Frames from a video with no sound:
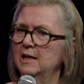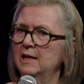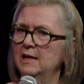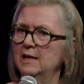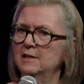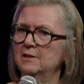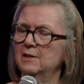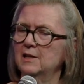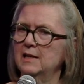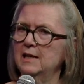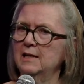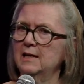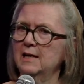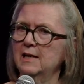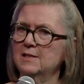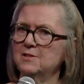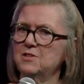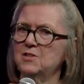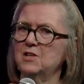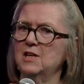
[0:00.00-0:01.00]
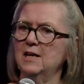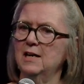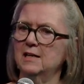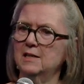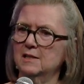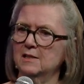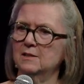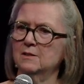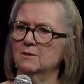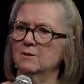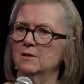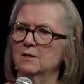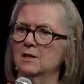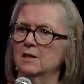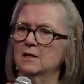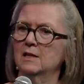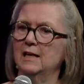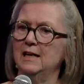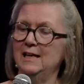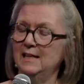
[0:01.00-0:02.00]
And it has taken
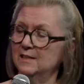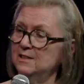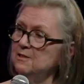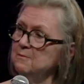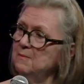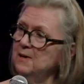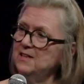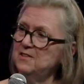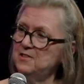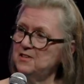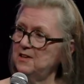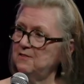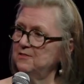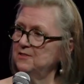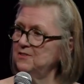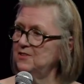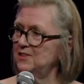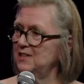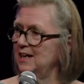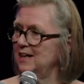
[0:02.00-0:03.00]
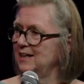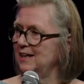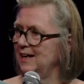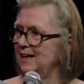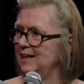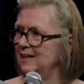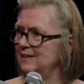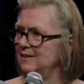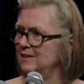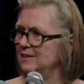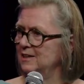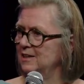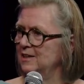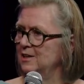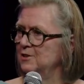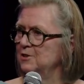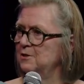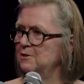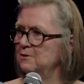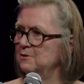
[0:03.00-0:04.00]
into my 7th decade
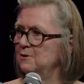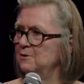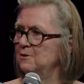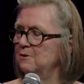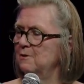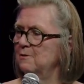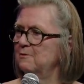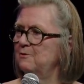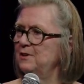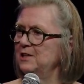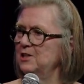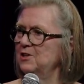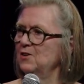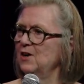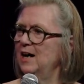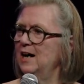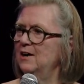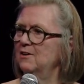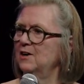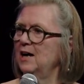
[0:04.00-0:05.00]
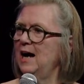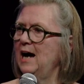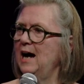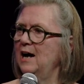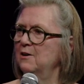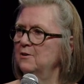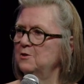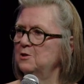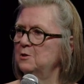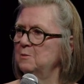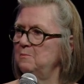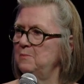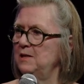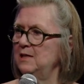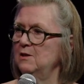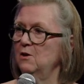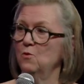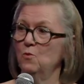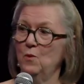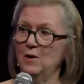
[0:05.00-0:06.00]
to figure out how to
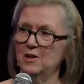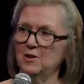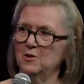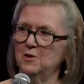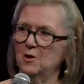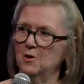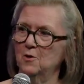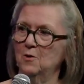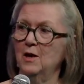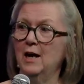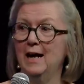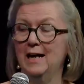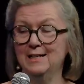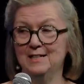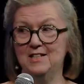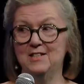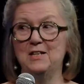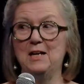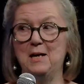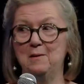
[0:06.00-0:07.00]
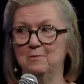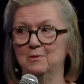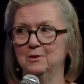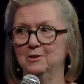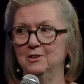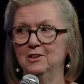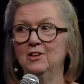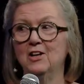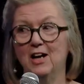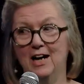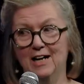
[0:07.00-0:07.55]
be a weirdo and stable